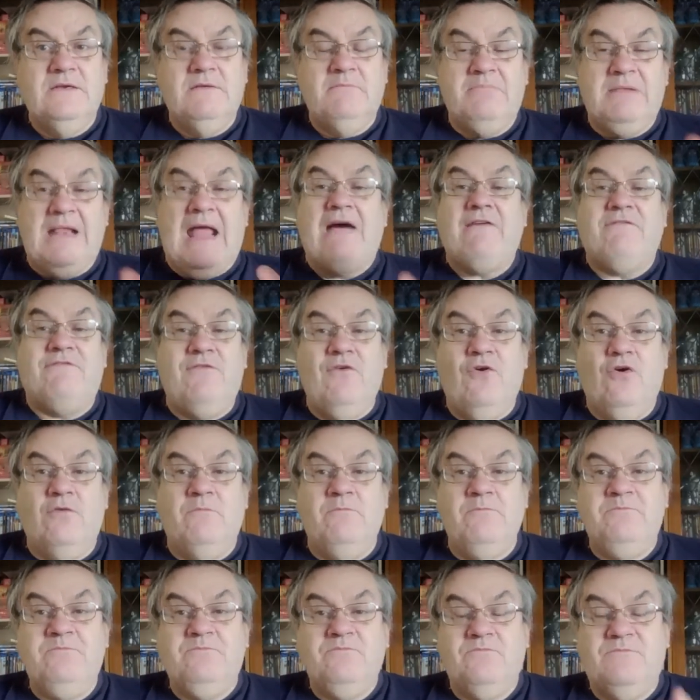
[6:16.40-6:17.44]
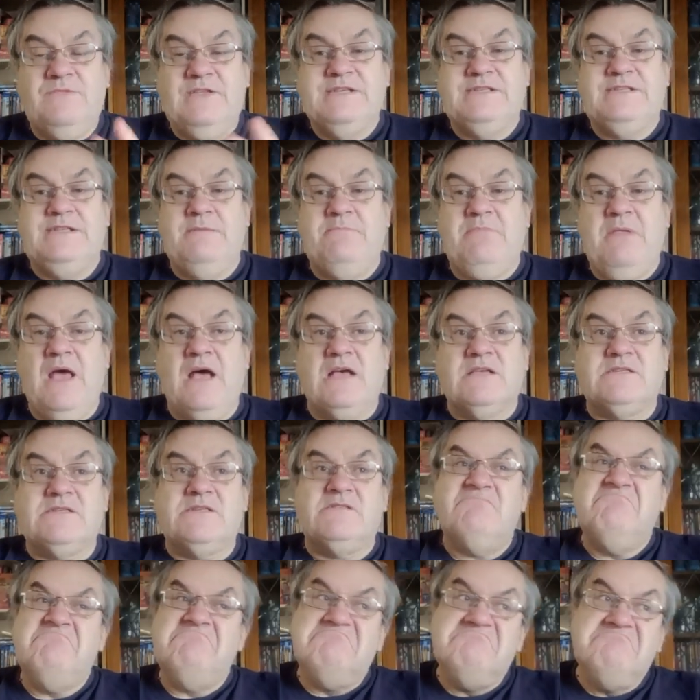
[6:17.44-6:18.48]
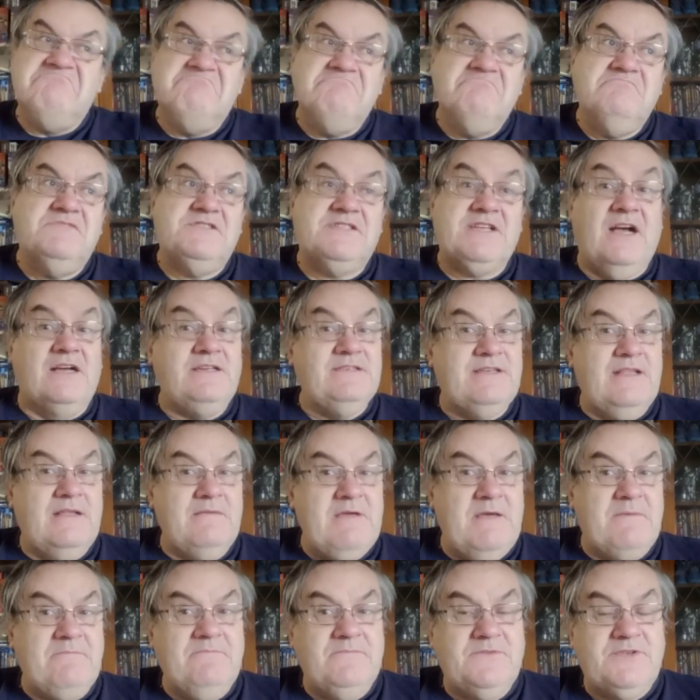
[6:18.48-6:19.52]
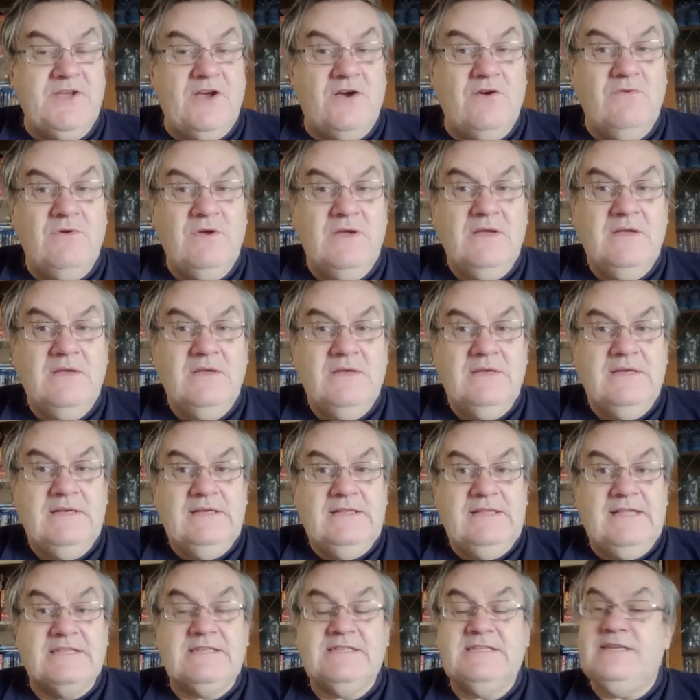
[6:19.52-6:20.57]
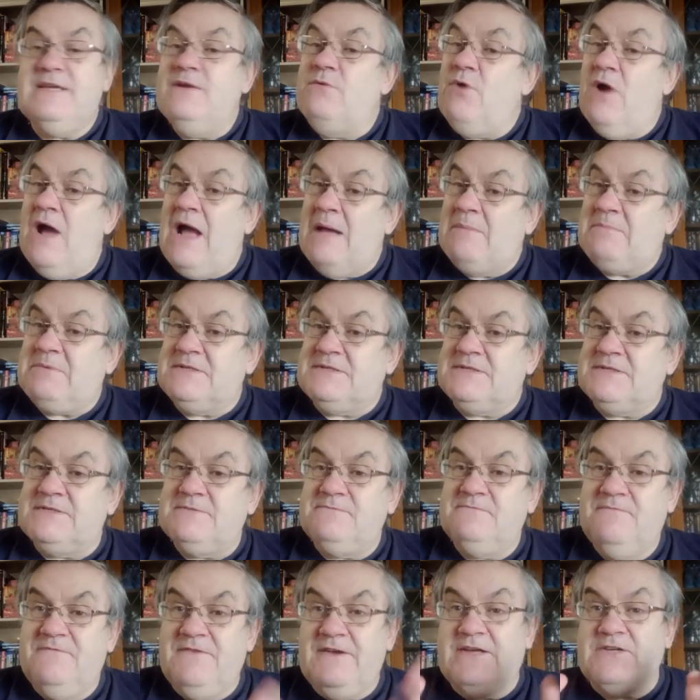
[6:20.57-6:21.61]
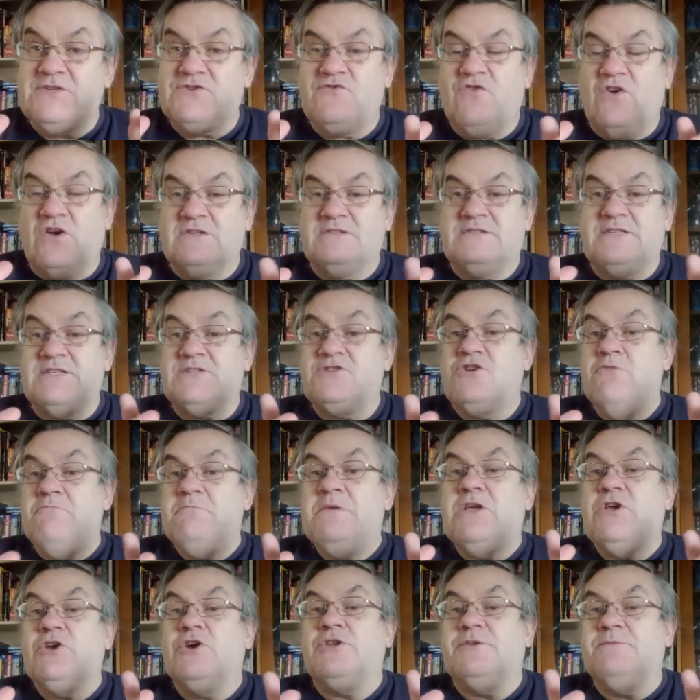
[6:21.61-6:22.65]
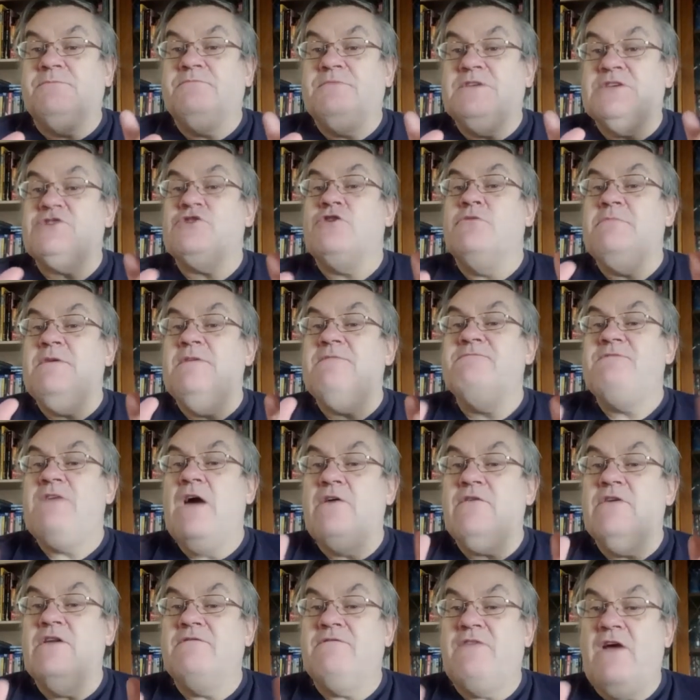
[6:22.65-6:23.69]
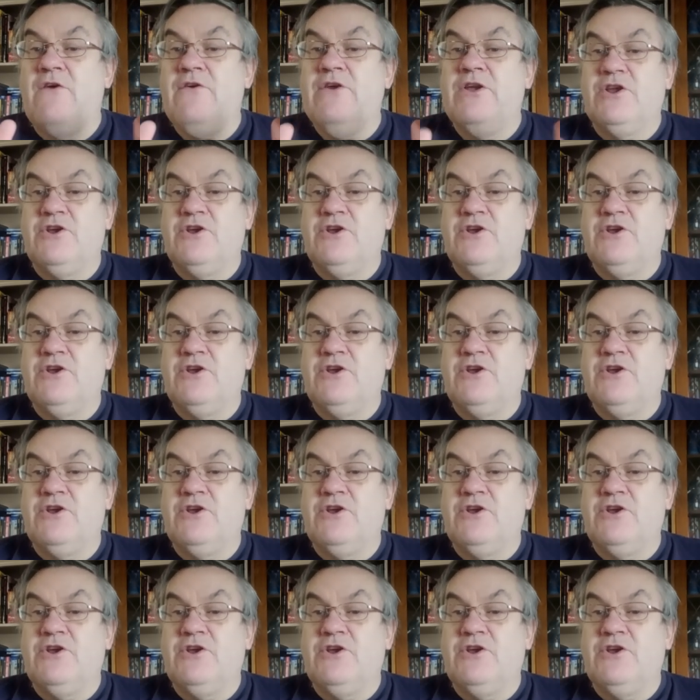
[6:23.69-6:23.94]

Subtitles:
platform, Disney Plus, sky's the limit. So let's see what happens. Fingers crossed, this could be good. This could be very, very